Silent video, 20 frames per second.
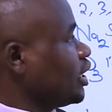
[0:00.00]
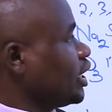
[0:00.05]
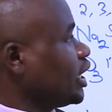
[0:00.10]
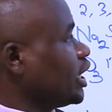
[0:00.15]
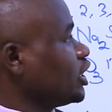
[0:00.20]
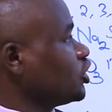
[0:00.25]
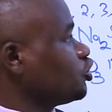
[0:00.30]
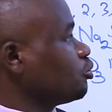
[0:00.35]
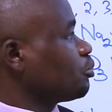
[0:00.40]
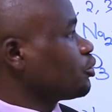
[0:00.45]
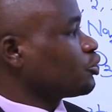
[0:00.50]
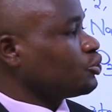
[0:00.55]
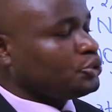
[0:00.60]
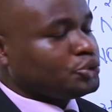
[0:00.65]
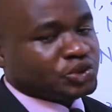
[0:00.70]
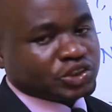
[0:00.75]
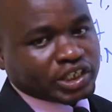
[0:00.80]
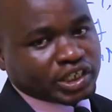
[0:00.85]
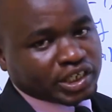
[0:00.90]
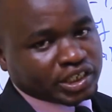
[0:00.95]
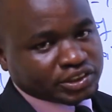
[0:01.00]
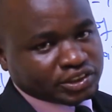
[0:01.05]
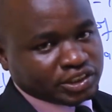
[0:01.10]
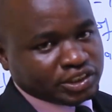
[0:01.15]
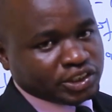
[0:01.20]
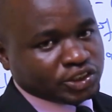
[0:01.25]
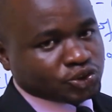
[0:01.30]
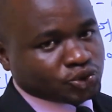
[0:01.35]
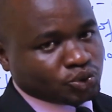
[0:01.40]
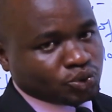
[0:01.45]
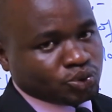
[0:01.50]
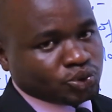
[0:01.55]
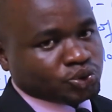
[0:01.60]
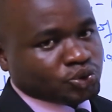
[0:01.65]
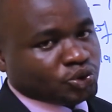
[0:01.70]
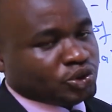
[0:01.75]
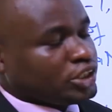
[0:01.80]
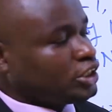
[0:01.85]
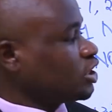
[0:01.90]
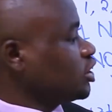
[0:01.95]
to produce an acidic
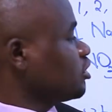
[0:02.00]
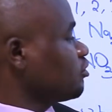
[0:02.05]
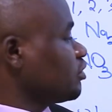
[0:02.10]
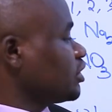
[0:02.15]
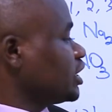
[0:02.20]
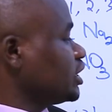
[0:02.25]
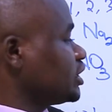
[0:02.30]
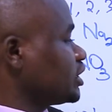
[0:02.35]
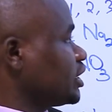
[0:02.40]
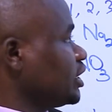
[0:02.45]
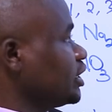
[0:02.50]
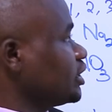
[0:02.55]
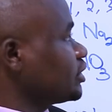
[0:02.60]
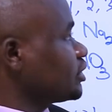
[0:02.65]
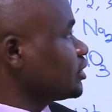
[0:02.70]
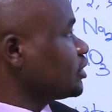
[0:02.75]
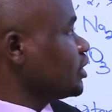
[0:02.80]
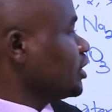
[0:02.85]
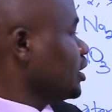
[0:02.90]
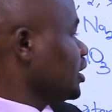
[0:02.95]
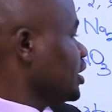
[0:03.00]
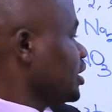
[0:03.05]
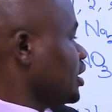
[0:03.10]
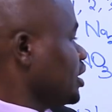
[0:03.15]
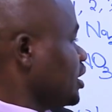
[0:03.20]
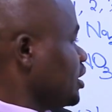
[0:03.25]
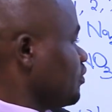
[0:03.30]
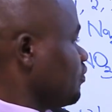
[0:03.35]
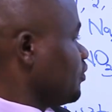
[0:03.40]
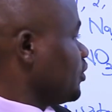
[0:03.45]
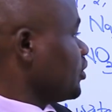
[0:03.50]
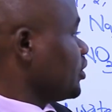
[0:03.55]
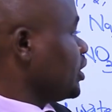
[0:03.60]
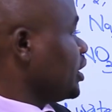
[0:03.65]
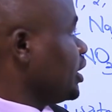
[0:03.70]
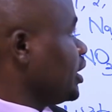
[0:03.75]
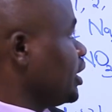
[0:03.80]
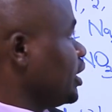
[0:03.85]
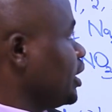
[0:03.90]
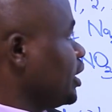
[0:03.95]
solution. And for that case, for
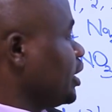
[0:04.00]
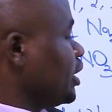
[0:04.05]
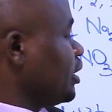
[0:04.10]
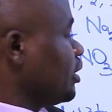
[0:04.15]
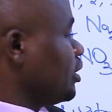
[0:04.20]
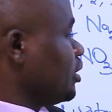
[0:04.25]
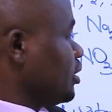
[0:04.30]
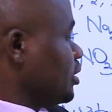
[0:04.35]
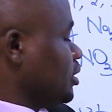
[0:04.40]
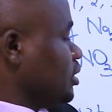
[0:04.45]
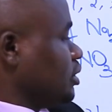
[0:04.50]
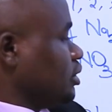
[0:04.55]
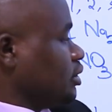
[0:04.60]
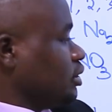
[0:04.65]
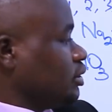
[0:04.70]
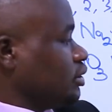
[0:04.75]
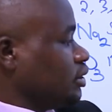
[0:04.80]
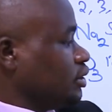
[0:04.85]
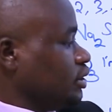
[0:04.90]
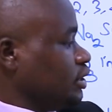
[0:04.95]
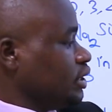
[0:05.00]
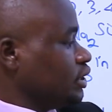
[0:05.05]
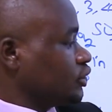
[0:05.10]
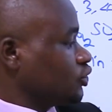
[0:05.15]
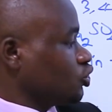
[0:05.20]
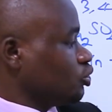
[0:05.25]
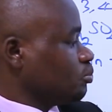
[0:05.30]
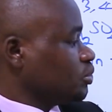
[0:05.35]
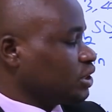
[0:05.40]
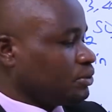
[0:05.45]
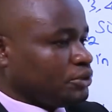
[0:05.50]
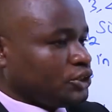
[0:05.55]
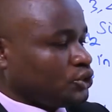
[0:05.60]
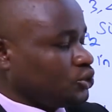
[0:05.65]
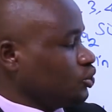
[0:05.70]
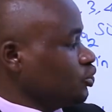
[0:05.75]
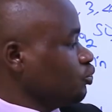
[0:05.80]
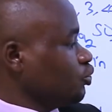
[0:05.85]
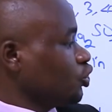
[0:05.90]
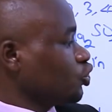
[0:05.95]
this
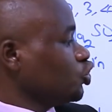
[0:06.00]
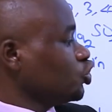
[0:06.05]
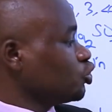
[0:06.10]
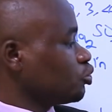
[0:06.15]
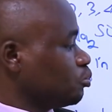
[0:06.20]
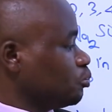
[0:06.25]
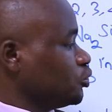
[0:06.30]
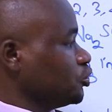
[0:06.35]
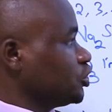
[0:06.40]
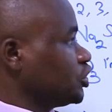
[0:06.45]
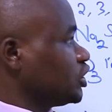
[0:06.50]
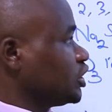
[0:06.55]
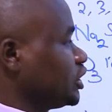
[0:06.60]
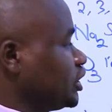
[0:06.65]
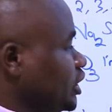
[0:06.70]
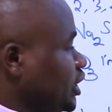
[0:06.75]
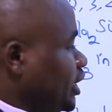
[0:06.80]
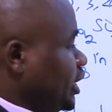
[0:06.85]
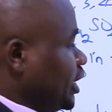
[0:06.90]
observation, we are going to put